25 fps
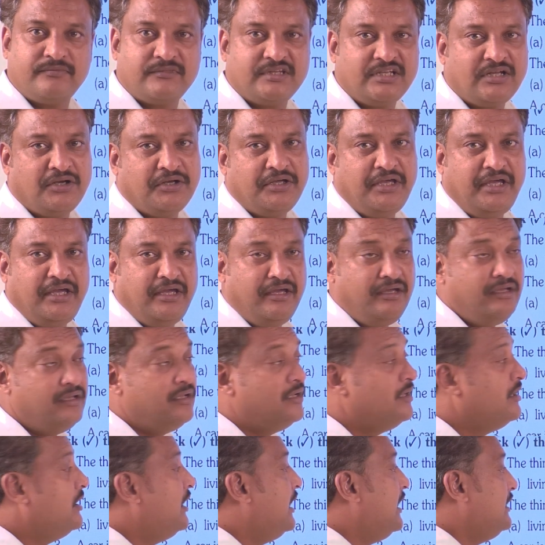Okay,
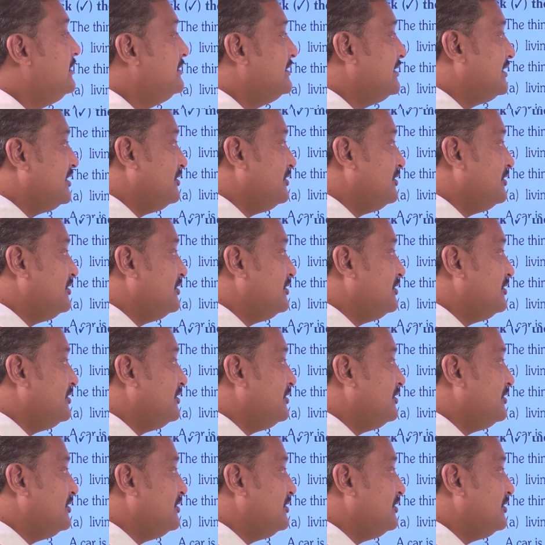and the